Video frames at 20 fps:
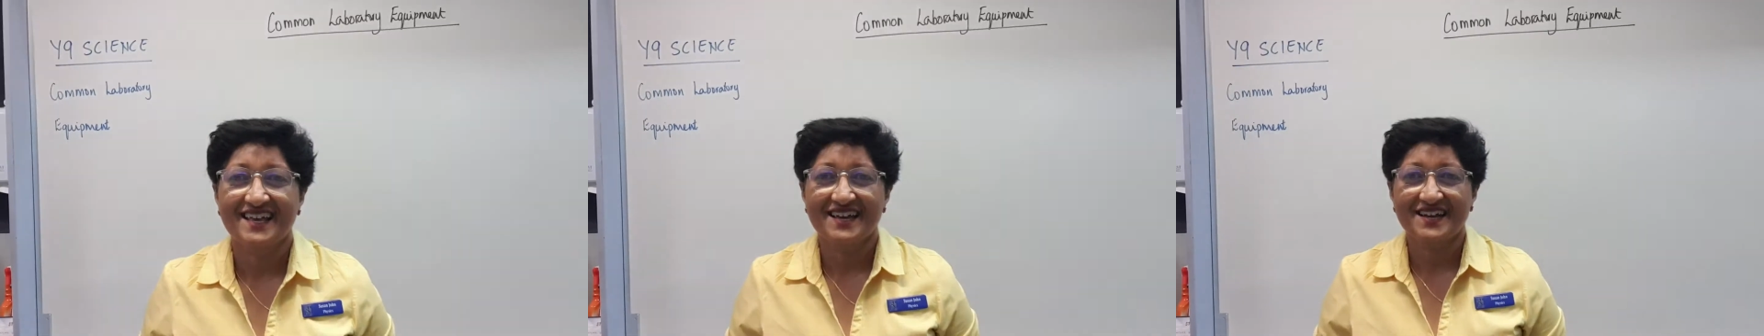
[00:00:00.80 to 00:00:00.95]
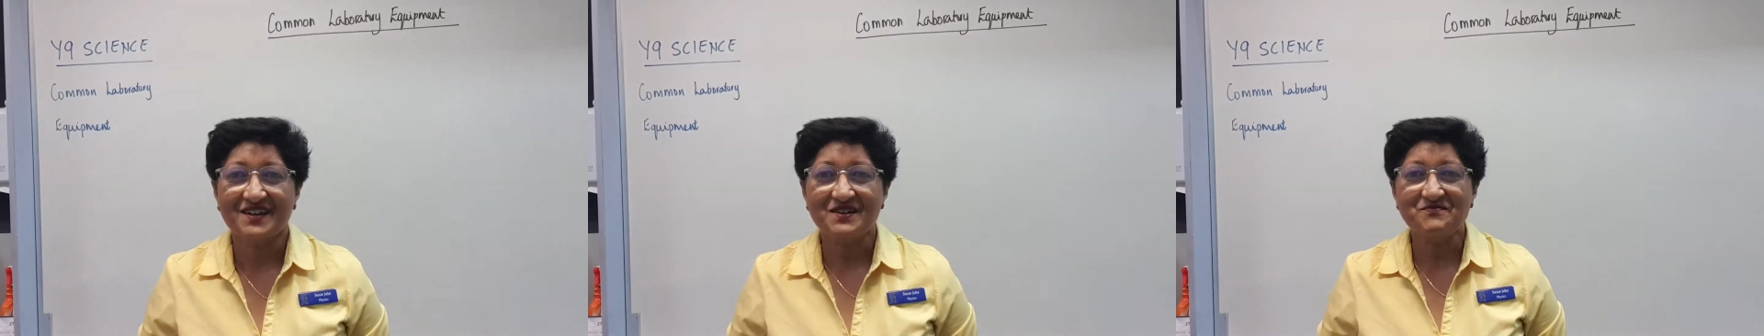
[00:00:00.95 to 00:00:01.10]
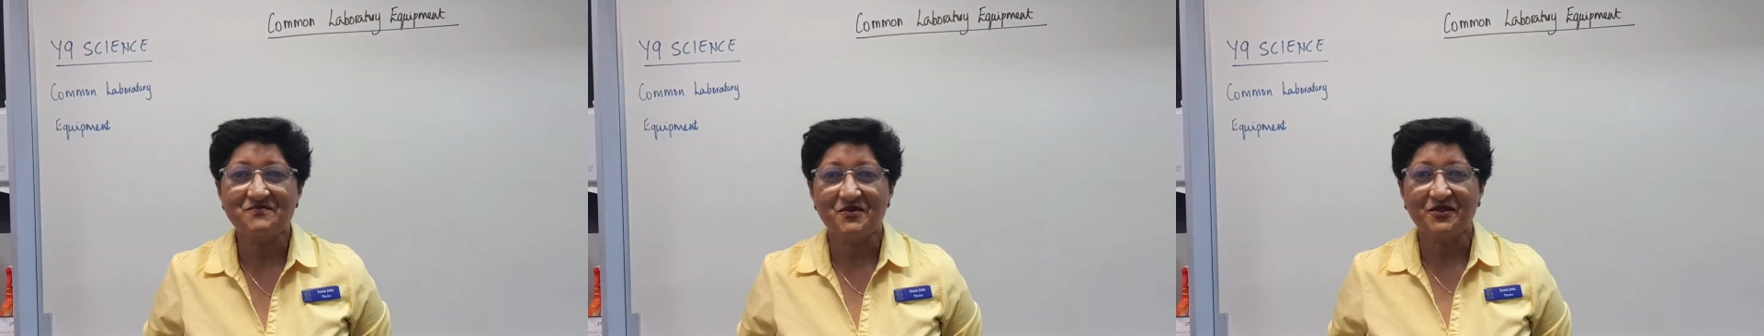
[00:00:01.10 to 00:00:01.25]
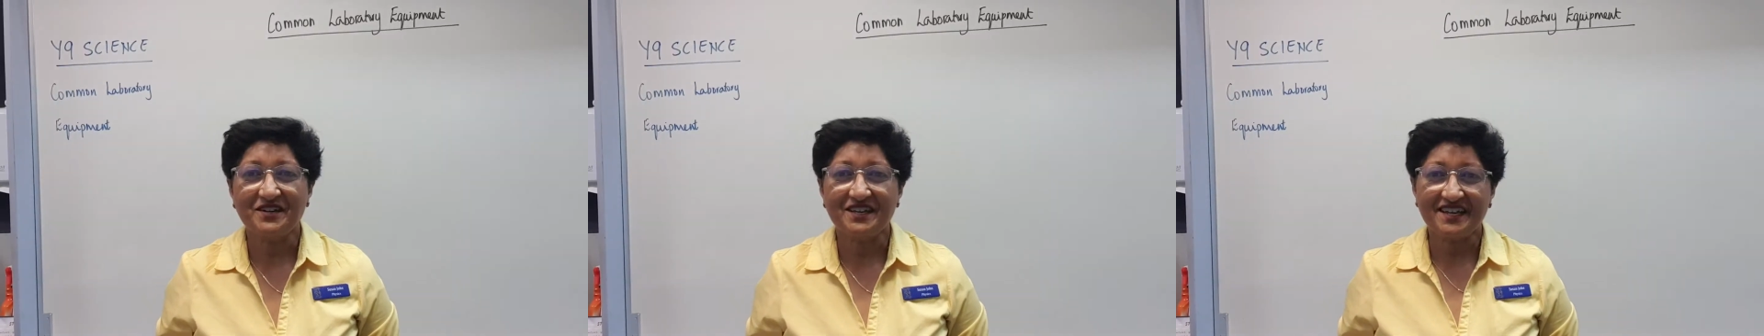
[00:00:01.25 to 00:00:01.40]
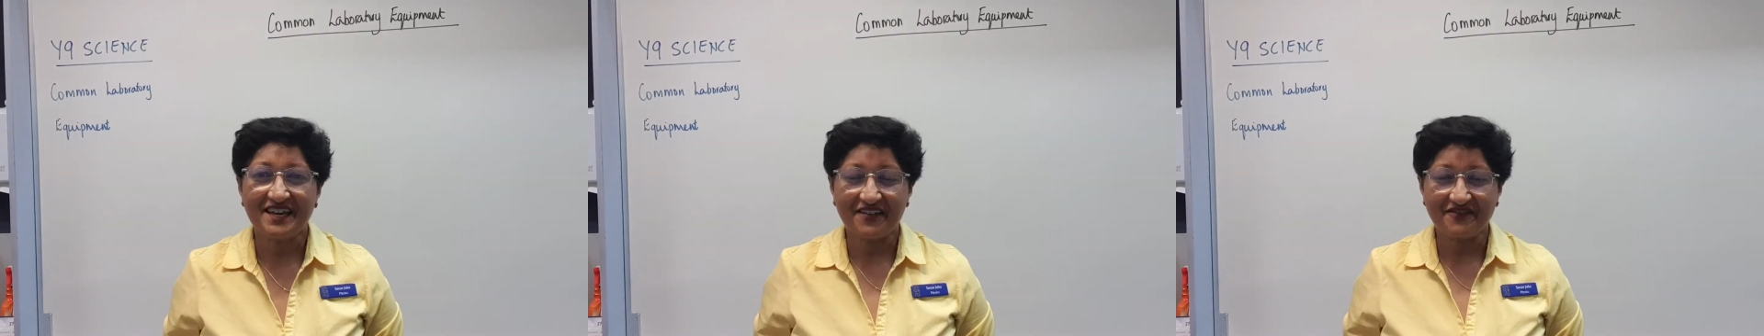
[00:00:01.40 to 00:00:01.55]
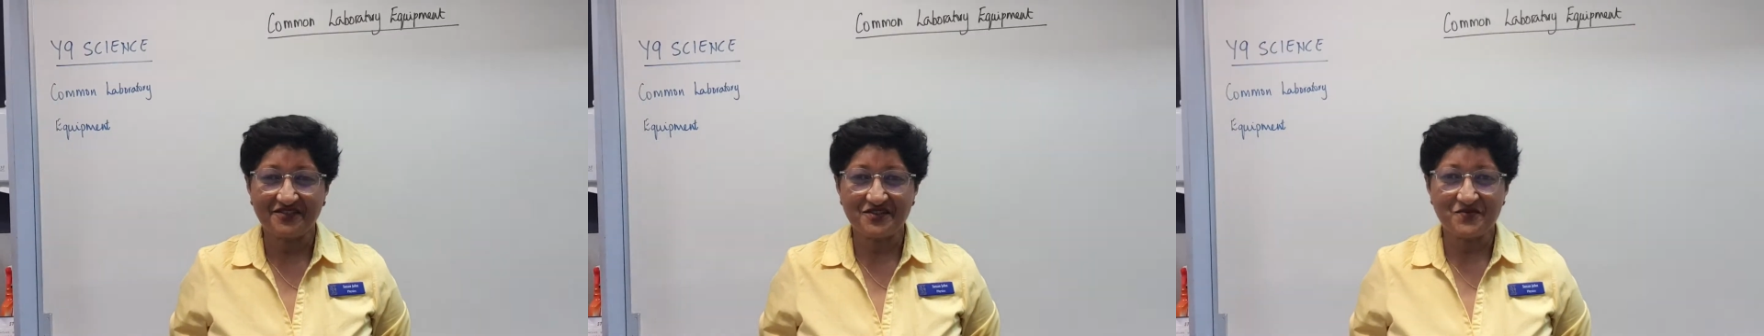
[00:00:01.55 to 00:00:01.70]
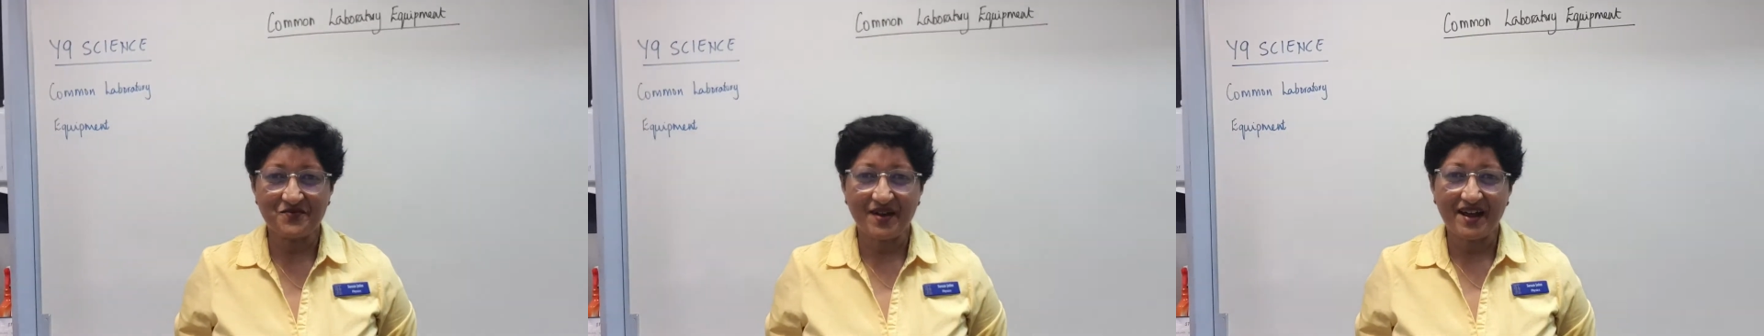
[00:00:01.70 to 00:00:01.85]
Good morning,
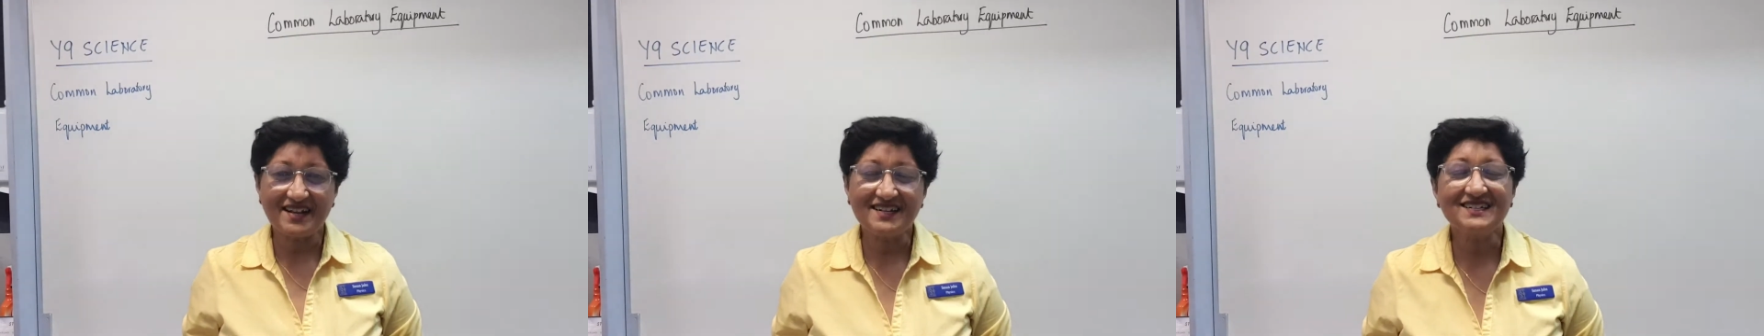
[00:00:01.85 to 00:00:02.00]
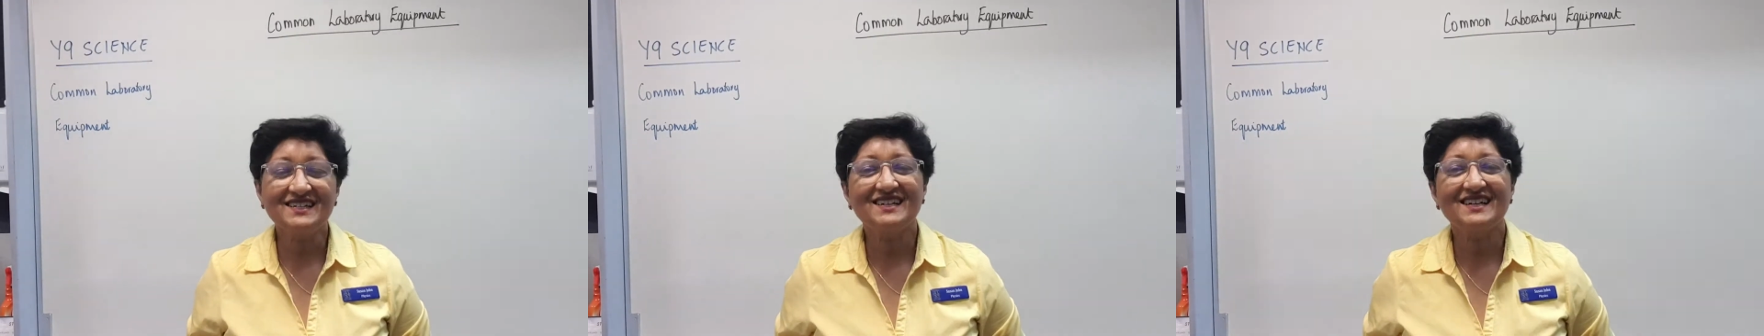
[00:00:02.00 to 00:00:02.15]
everyone,